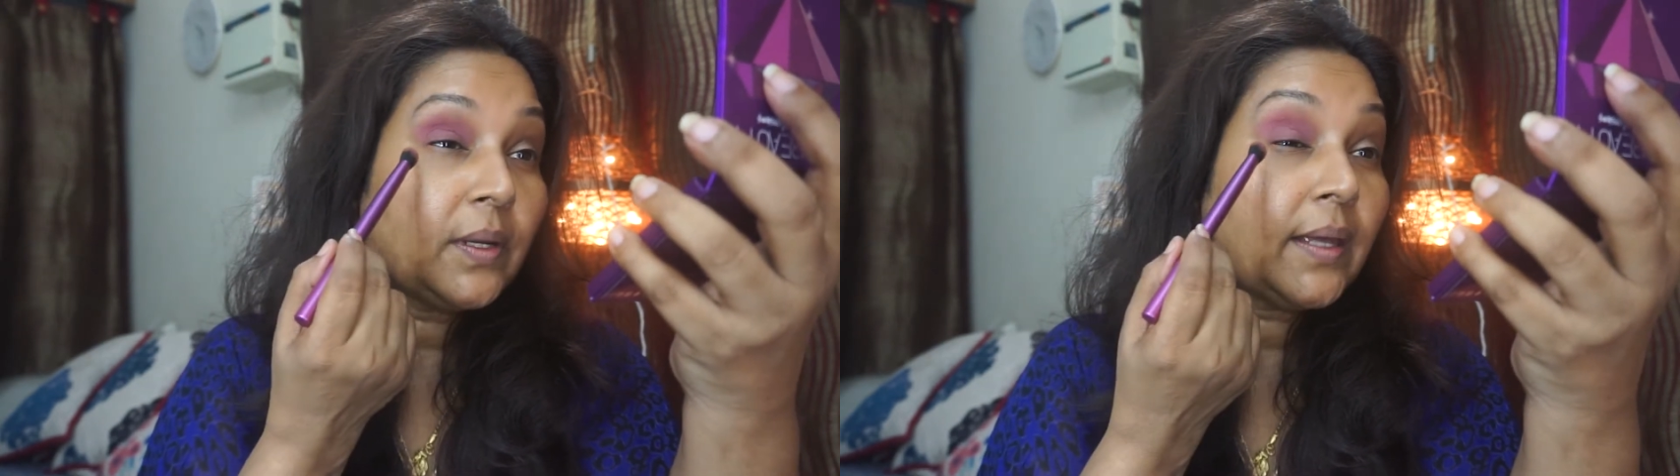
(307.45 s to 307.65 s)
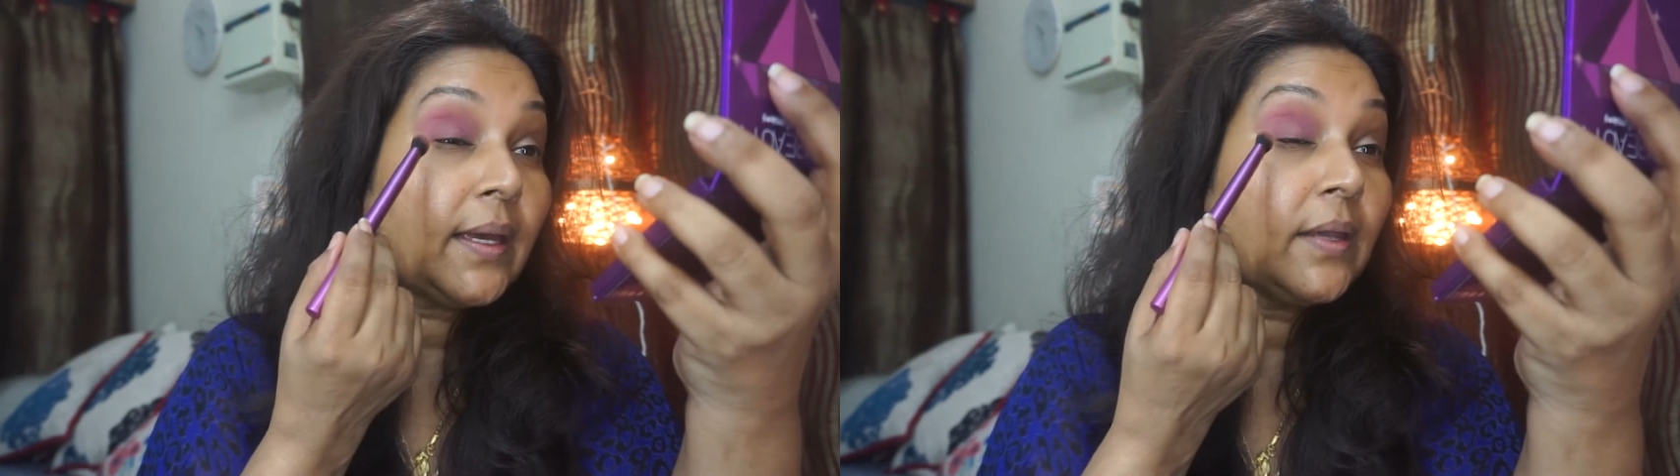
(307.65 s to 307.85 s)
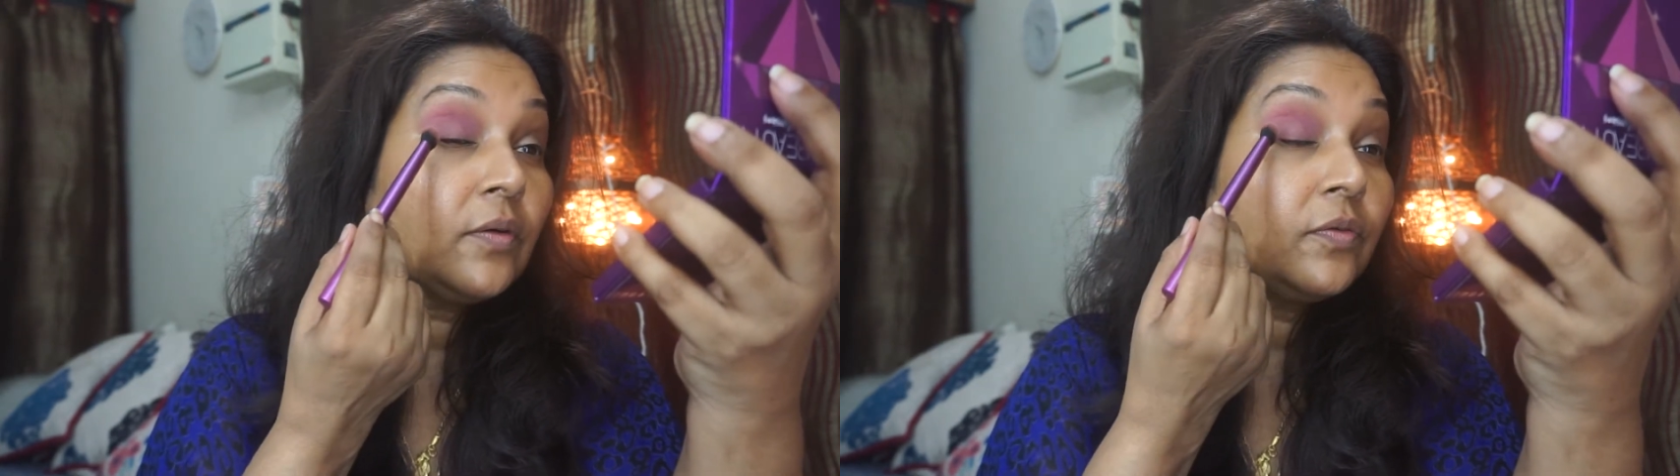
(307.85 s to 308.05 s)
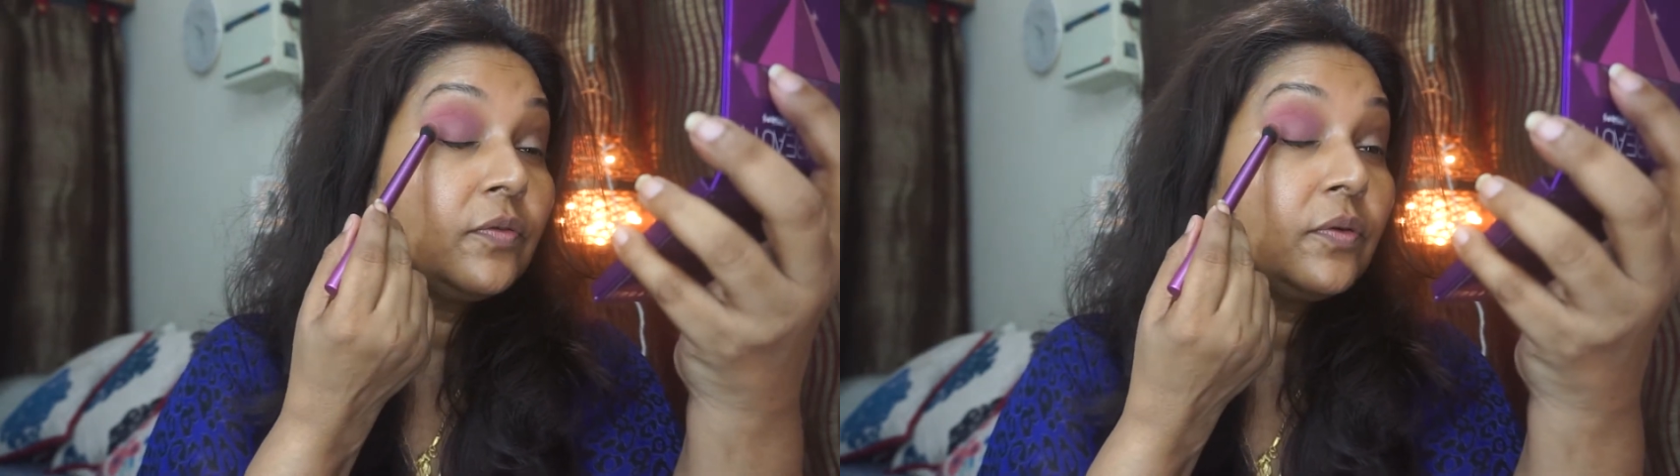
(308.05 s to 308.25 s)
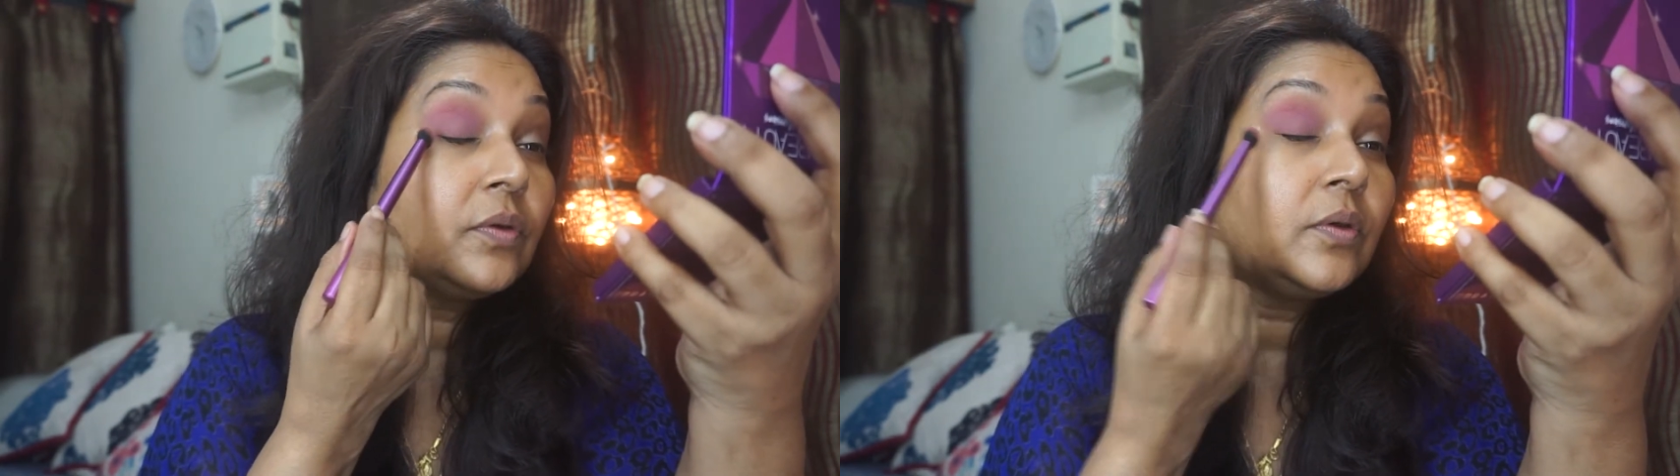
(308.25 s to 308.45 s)
I kind of,
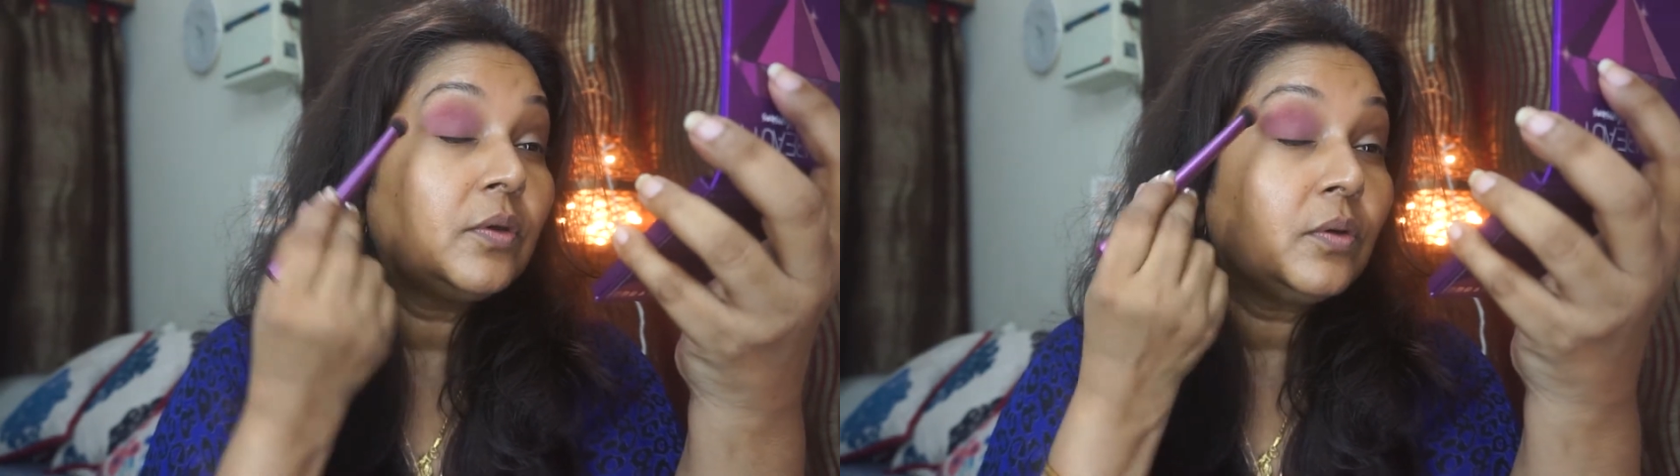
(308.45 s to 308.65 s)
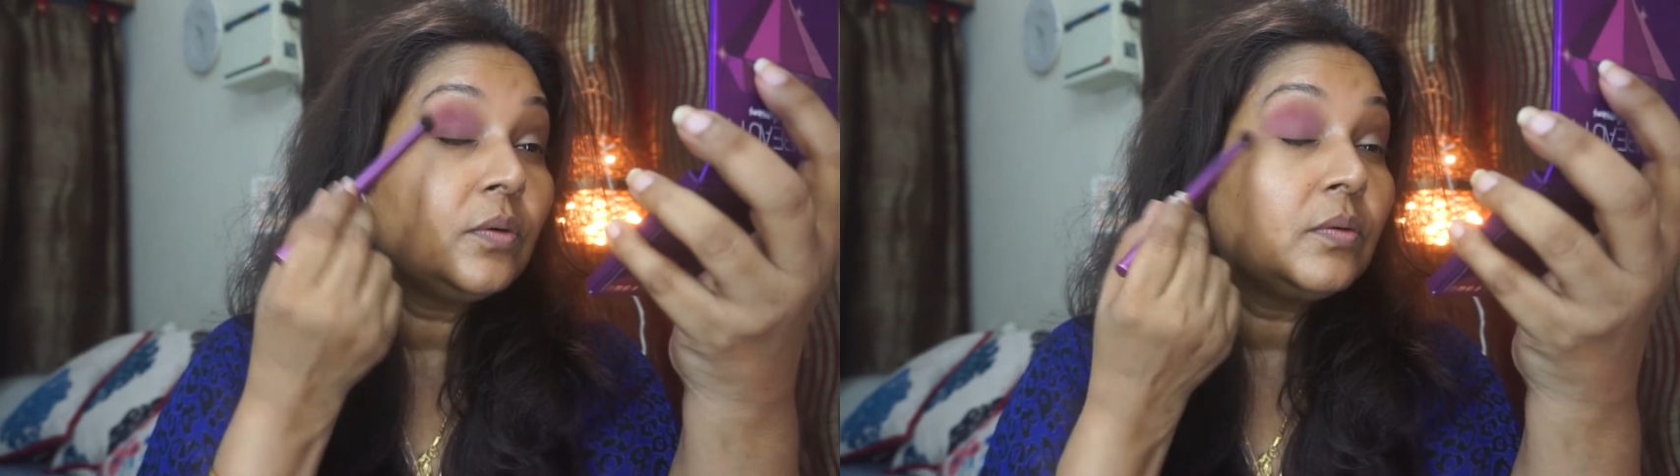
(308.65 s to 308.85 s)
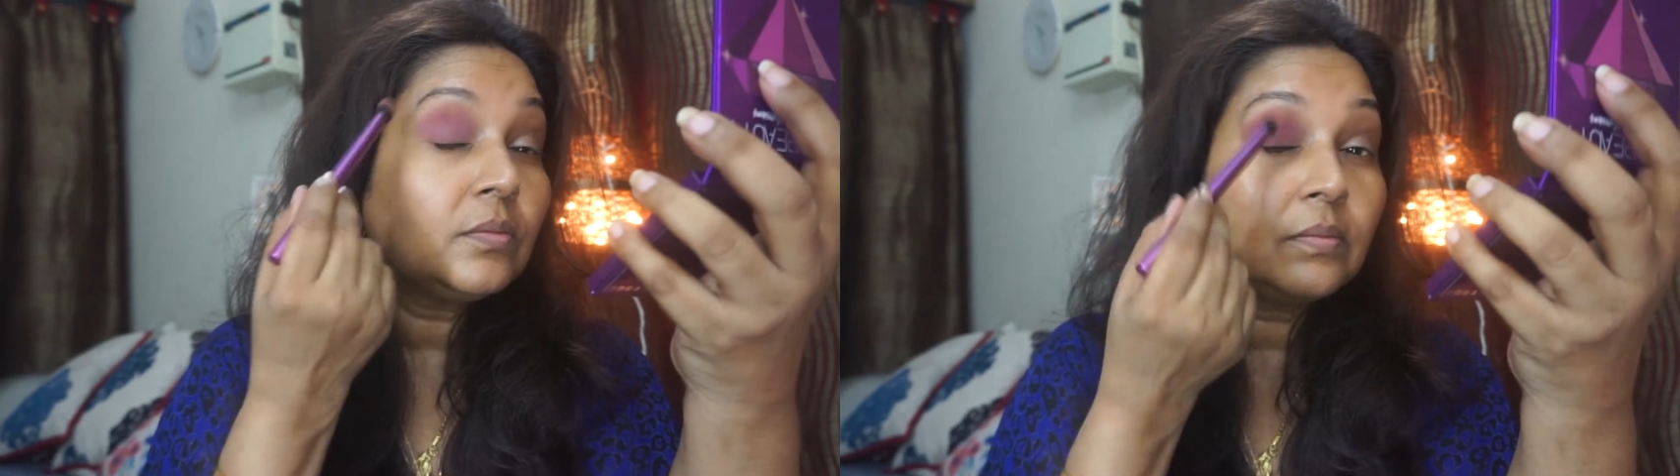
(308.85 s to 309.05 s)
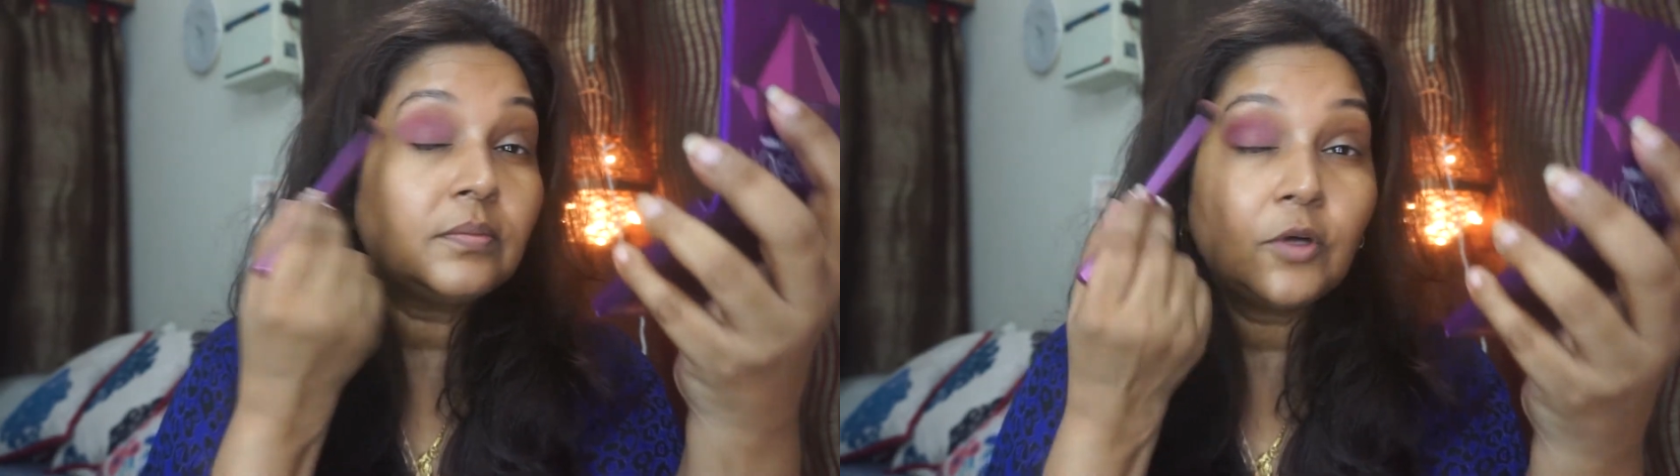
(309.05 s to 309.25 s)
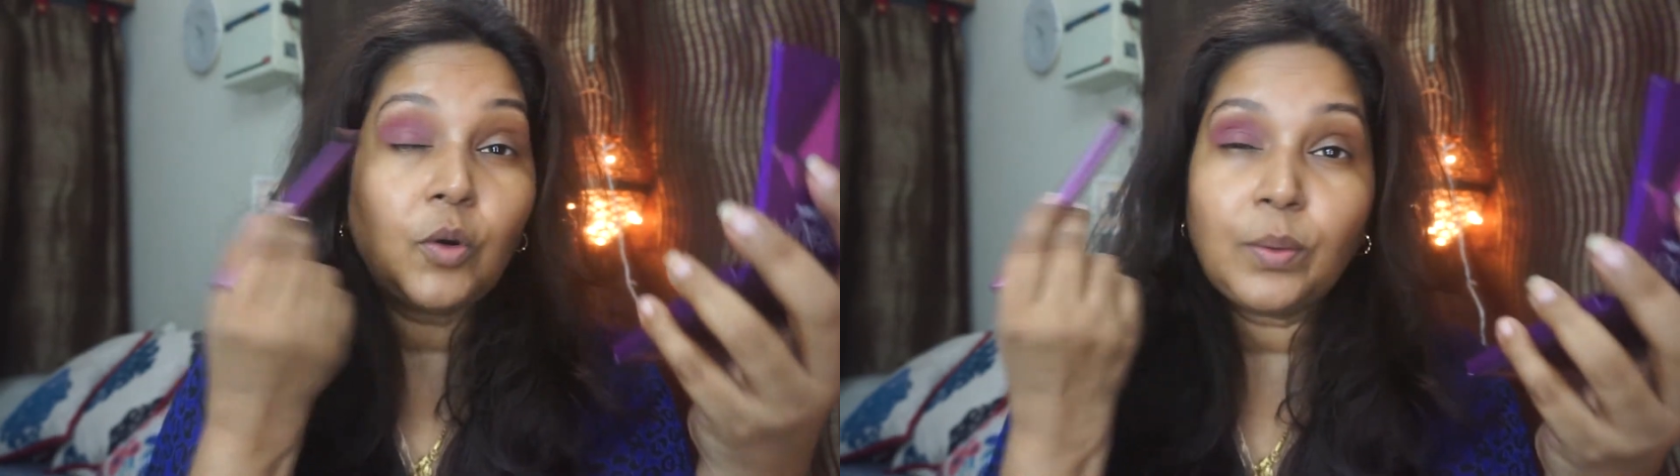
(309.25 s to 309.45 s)
go